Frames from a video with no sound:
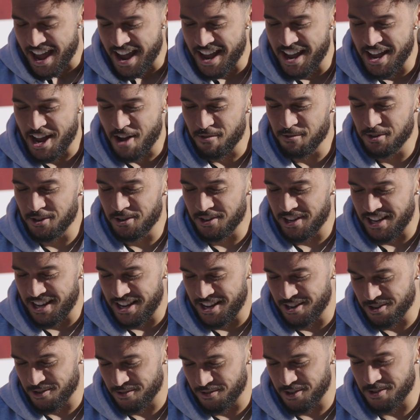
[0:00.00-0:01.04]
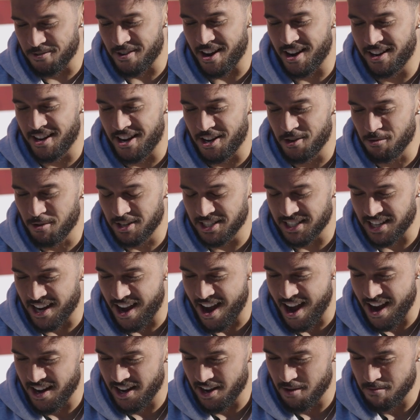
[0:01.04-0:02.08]
Hey, I'm doing an interview right now. You want to say
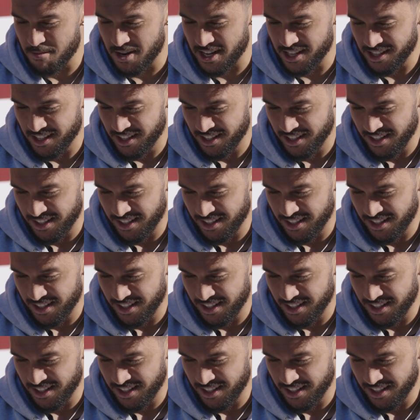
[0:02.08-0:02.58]
hi to everybody?